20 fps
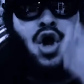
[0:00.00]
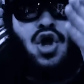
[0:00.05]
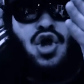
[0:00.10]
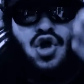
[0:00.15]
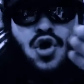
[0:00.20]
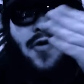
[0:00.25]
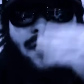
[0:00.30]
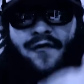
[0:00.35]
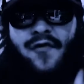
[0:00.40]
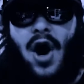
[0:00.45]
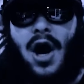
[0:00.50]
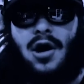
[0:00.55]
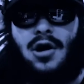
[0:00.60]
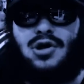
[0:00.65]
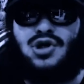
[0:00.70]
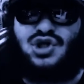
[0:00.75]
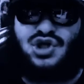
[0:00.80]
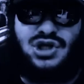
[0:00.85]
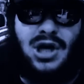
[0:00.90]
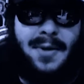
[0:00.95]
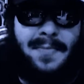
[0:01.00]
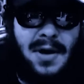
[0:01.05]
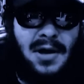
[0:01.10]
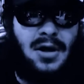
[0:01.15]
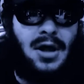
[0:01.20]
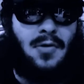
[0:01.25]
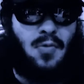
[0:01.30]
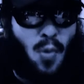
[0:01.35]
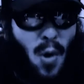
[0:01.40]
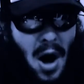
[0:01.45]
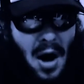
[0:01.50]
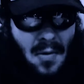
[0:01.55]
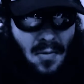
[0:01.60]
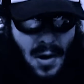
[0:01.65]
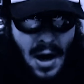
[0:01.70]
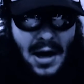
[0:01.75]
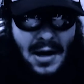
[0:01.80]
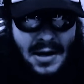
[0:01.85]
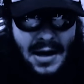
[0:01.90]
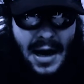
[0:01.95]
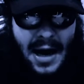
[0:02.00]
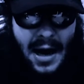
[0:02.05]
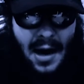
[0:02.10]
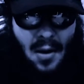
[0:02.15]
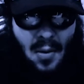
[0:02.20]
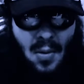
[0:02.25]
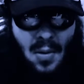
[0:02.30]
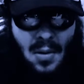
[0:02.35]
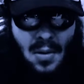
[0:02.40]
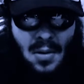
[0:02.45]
You fuckers seemingly won right now.